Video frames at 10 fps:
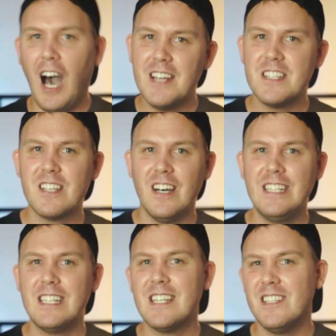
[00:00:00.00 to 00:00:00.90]
I
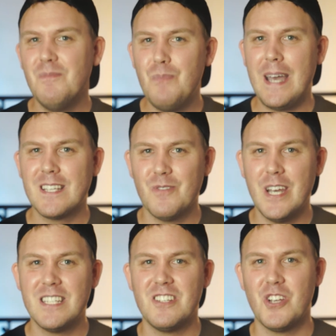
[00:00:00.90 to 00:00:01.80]
decided that the best
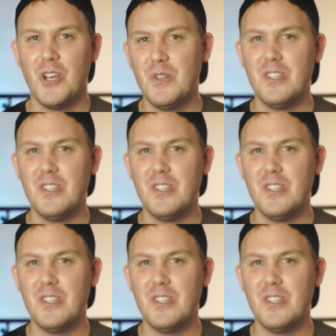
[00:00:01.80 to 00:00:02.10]
way to show you